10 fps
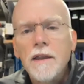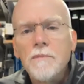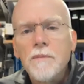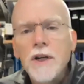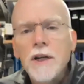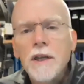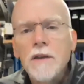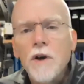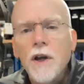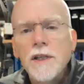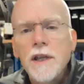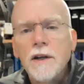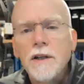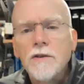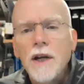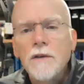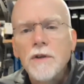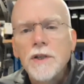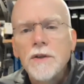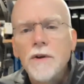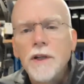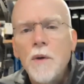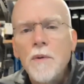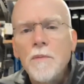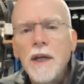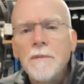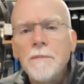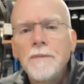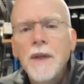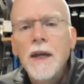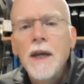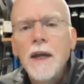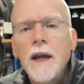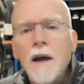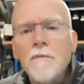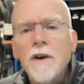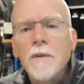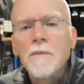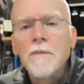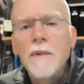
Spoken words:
particularly the ones that are trying to restore dopamine, come from